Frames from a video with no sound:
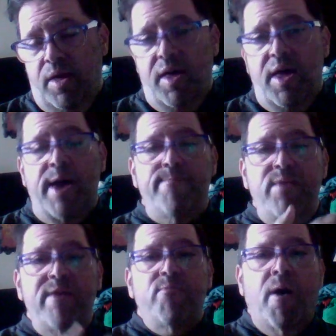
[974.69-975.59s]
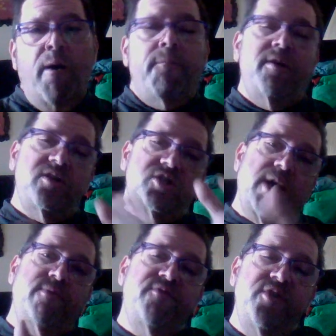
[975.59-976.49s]
And meanwhile, some
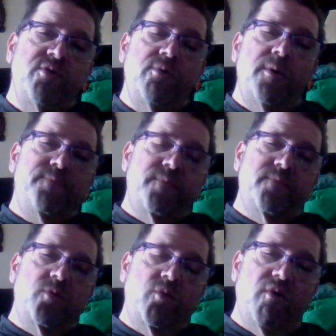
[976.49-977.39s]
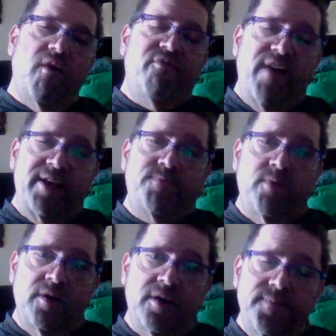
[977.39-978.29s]
of you on
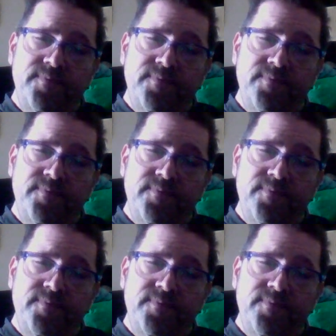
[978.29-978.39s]
Facebook,